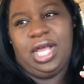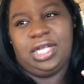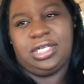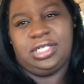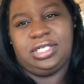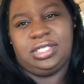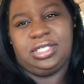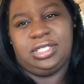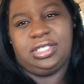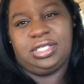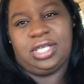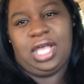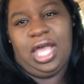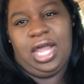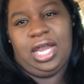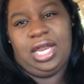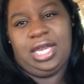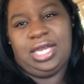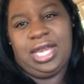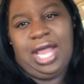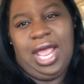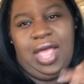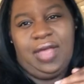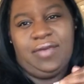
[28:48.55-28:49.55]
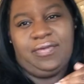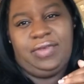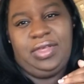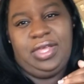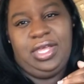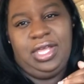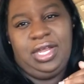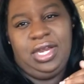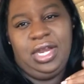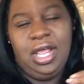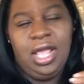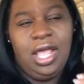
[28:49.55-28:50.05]
I just kind of dive
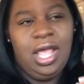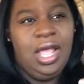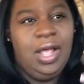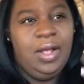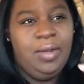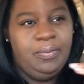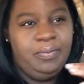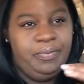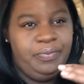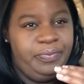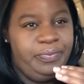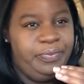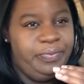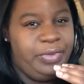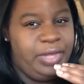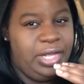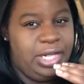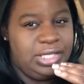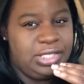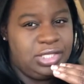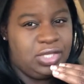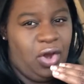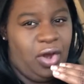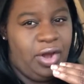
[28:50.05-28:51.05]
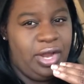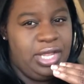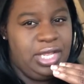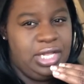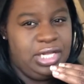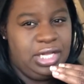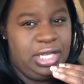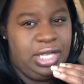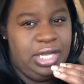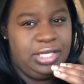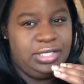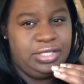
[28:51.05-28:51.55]
in and start
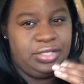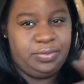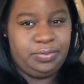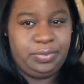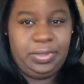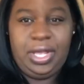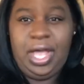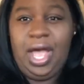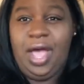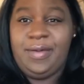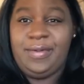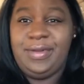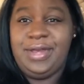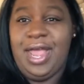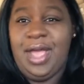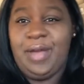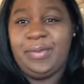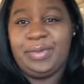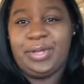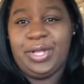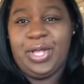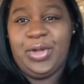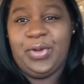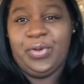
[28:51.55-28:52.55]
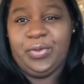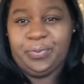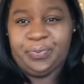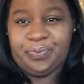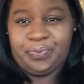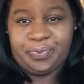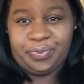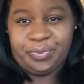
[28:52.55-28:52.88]
eating lunch. But comment down below